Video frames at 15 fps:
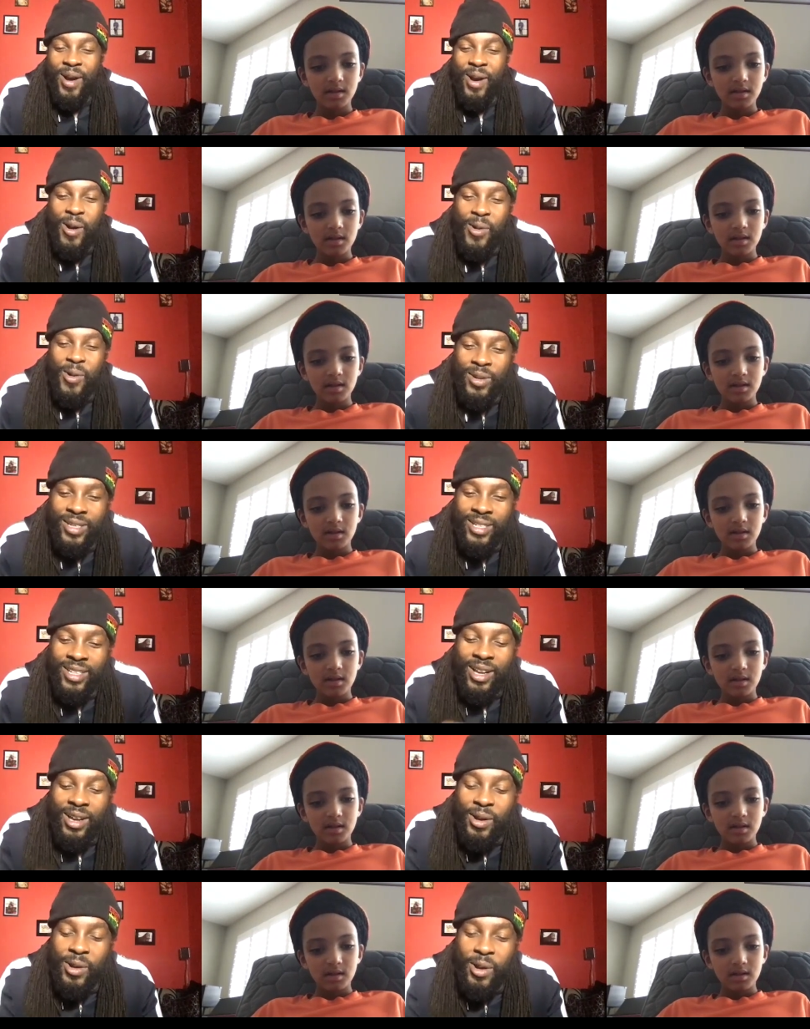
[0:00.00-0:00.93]
Speaker 1: how old,
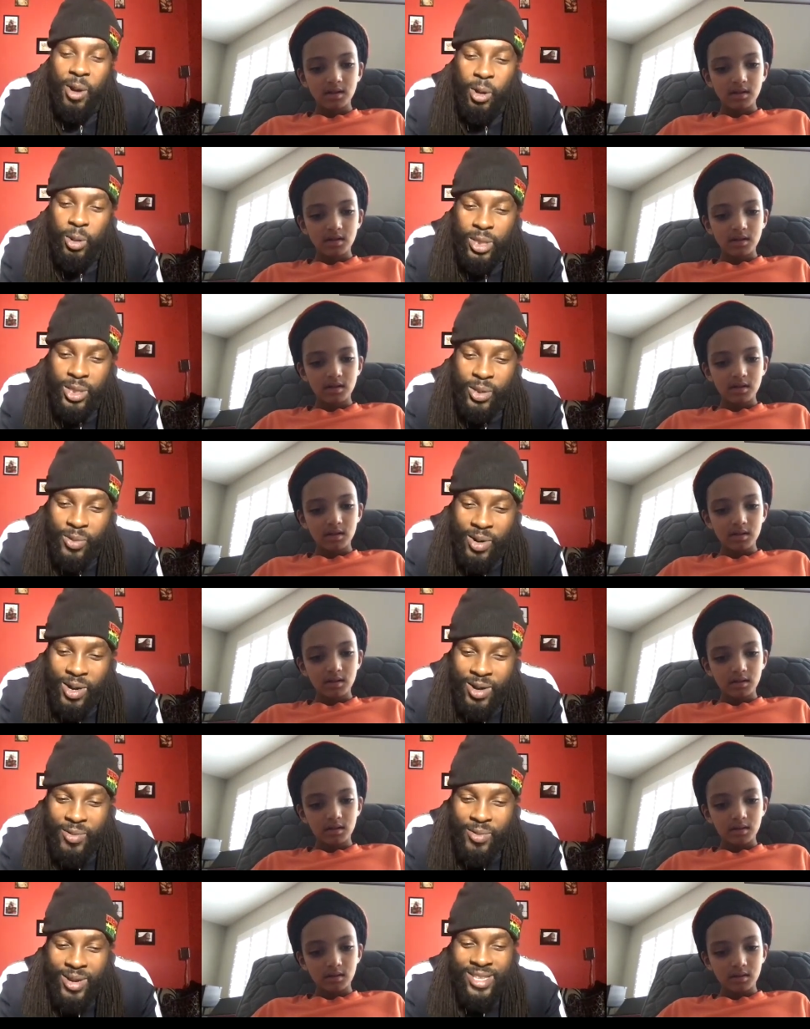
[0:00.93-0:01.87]
how old you
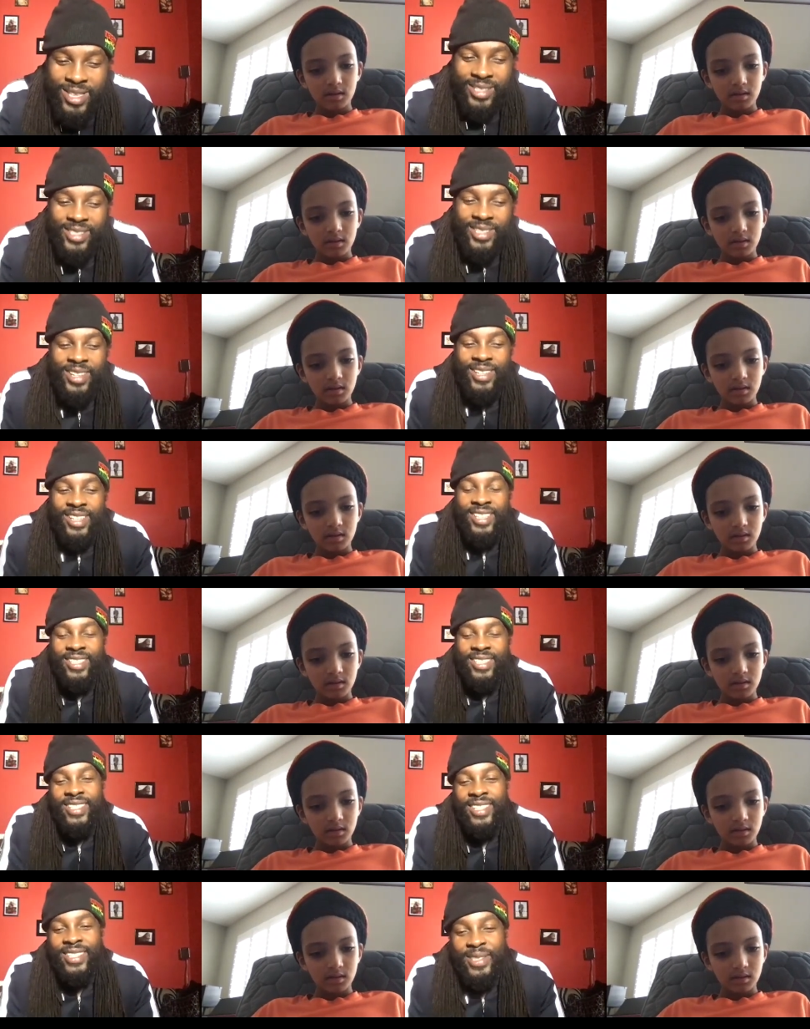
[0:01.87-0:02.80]
were when you start
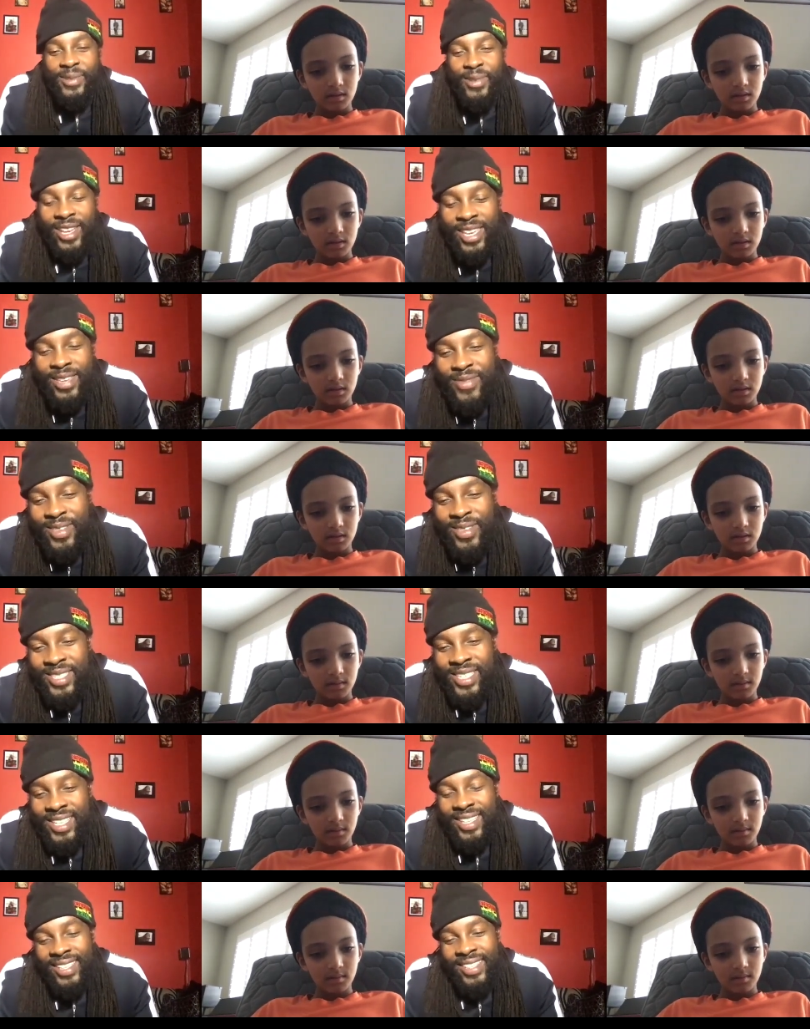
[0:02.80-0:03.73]
listening to reggae
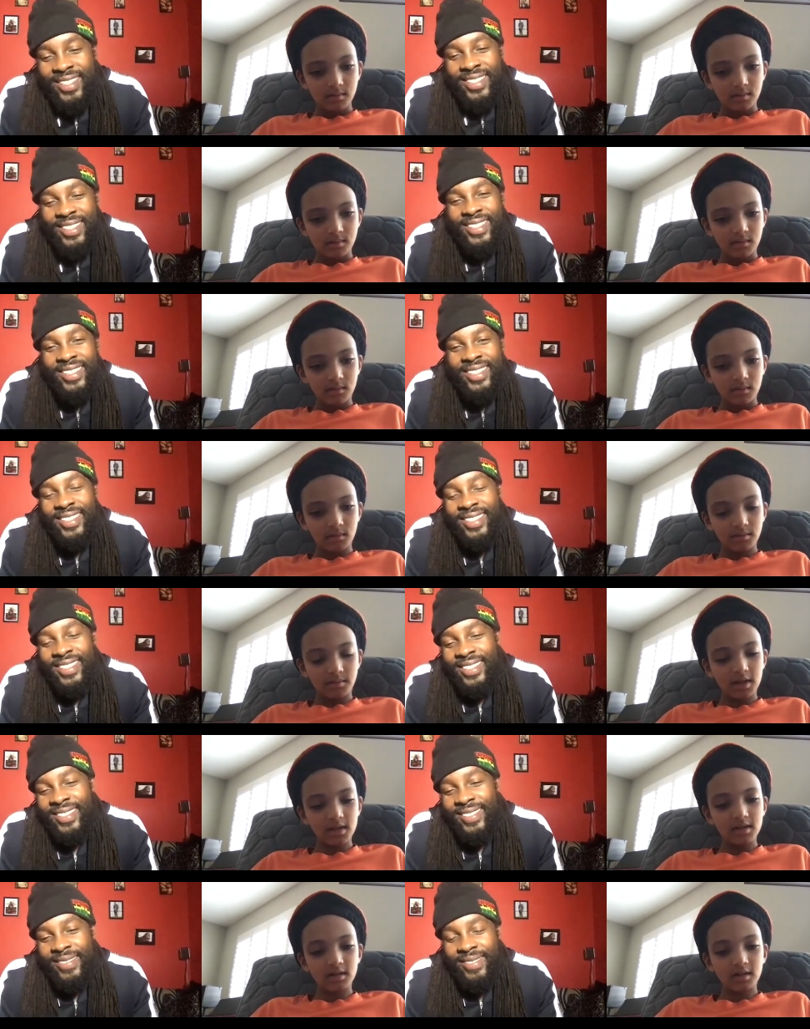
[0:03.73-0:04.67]
music?
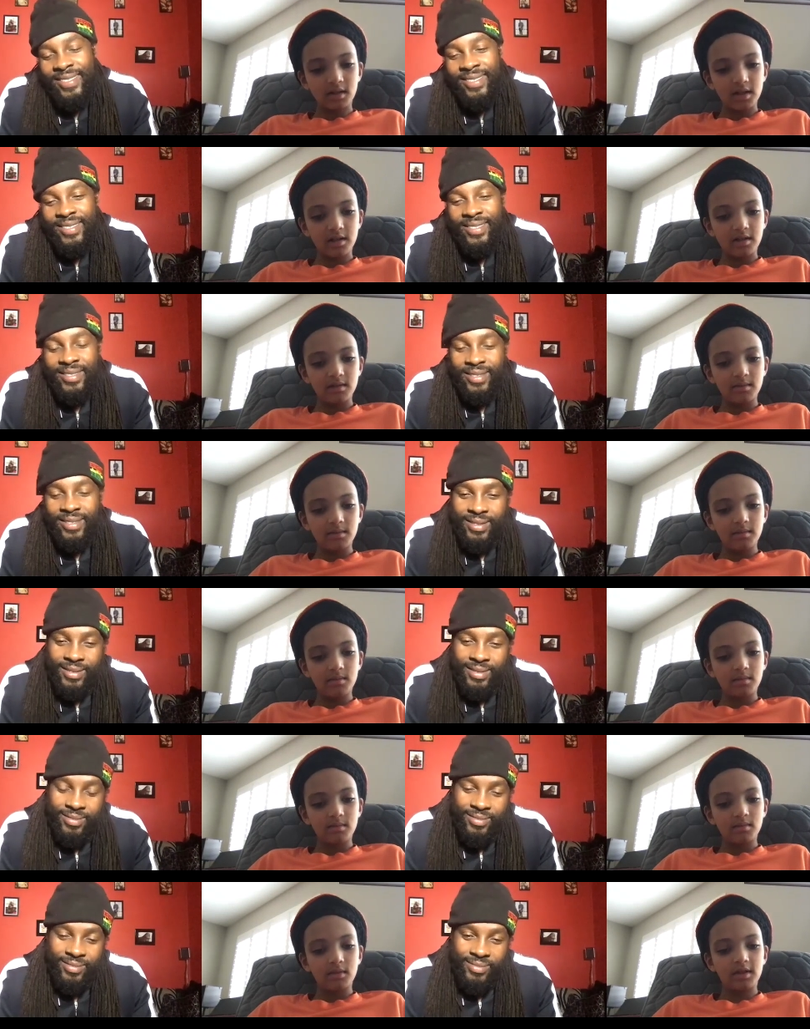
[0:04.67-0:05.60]
Speaker 2: Basically,
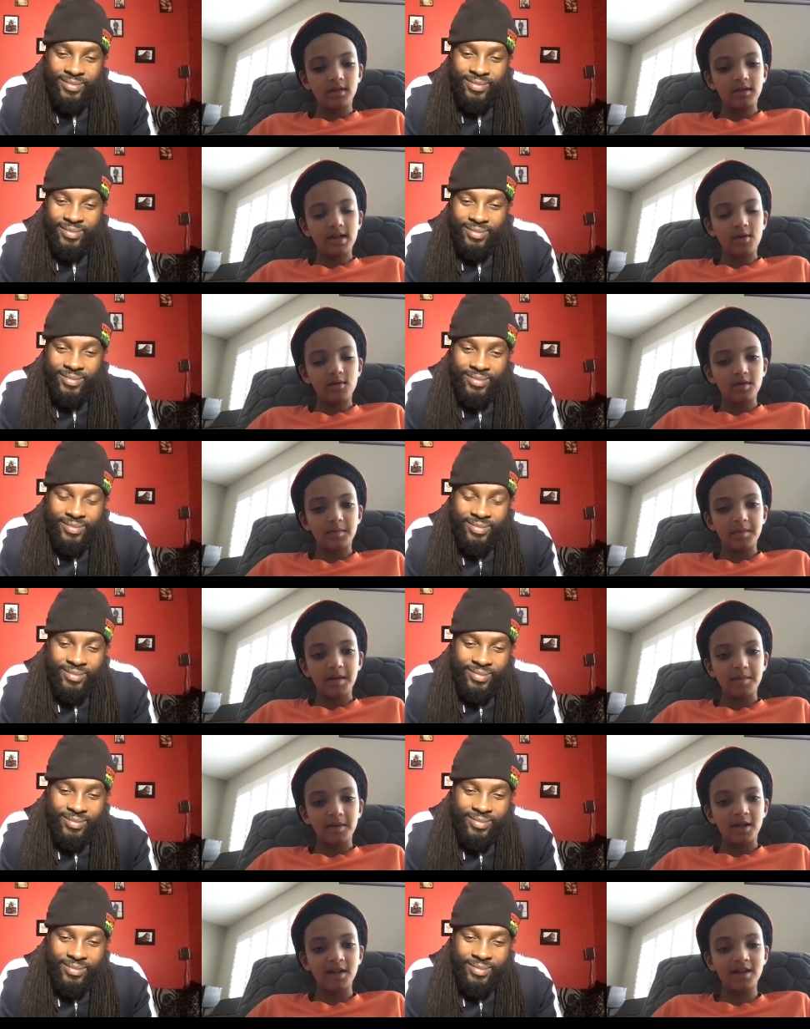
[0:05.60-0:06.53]
since I was a
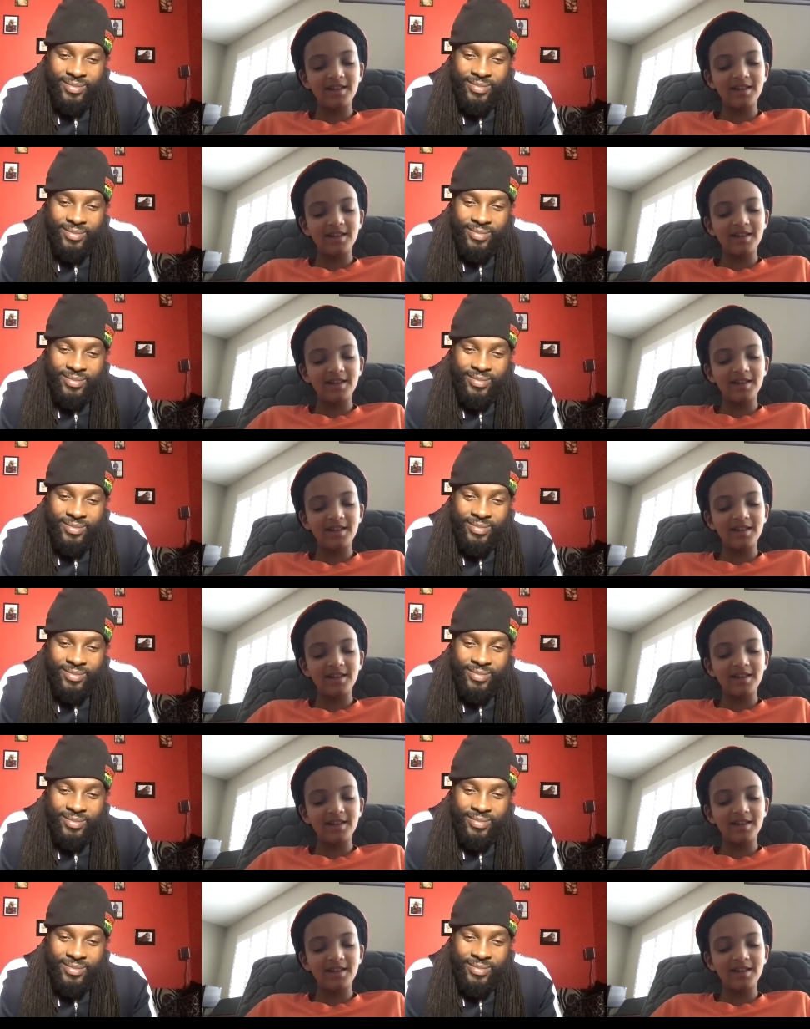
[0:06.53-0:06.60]
baby.